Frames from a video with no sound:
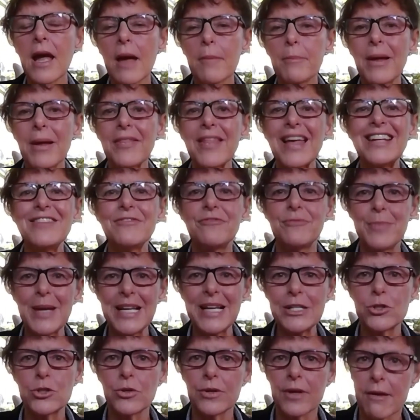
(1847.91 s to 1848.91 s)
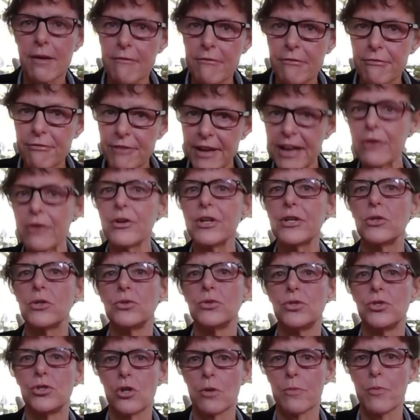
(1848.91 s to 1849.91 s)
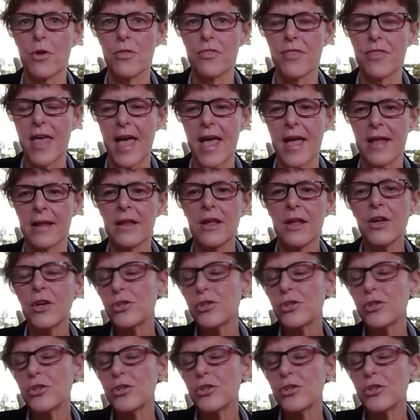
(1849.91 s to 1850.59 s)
but they've been doing a very good job on that.